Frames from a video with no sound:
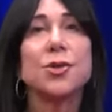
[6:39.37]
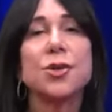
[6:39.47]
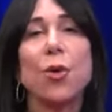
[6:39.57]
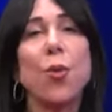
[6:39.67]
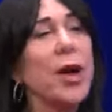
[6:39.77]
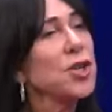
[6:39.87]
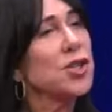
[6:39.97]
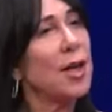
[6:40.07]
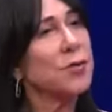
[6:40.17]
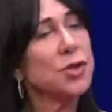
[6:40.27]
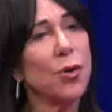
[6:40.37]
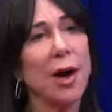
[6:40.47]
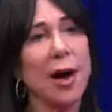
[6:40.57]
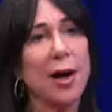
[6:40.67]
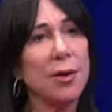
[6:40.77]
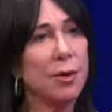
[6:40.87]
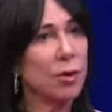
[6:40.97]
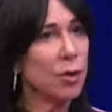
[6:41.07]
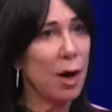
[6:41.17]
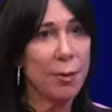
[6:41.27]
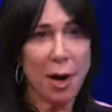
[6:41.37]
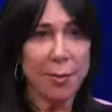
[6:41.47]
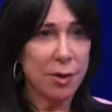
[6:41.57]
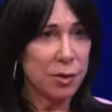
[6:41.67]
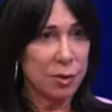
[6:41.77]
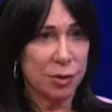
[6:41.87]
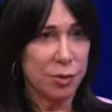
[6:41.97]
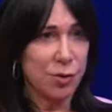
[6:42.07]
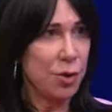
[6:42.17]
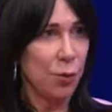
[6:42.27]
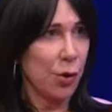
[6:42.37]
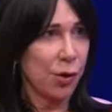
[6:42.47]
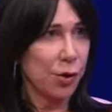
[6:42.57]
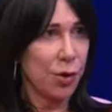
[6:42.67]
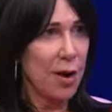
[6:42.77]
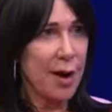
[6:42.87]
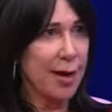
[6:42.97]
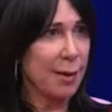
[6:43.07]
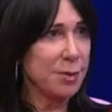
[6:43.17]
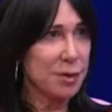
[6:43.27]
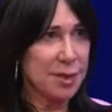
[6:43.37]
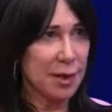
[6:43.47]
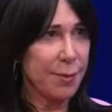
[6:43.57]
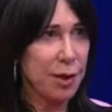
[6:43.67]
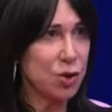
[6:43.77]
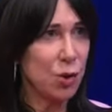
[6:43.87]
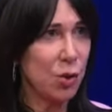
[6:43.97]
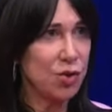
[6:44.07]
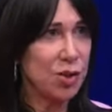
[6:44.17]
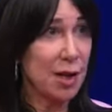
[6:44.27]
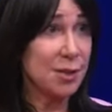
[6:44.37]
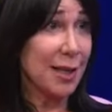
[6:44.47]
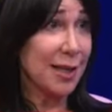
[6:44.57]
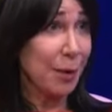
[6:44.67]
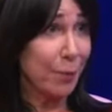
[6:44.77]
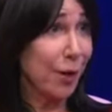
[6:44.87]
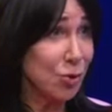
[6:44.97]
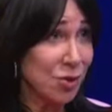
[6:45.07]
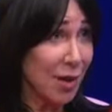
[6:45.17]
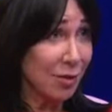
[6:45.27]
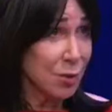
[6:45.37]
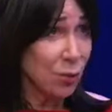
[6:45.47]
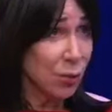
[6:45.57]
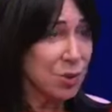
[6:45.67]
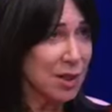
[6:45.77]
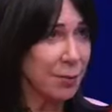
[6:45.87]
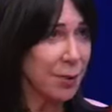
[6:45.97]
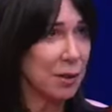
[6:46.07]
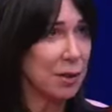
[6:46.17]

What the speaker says: So wage theft. So I'm a union worker and I'm supposed to get paid $200. They're keeping $100? Who's keeping it?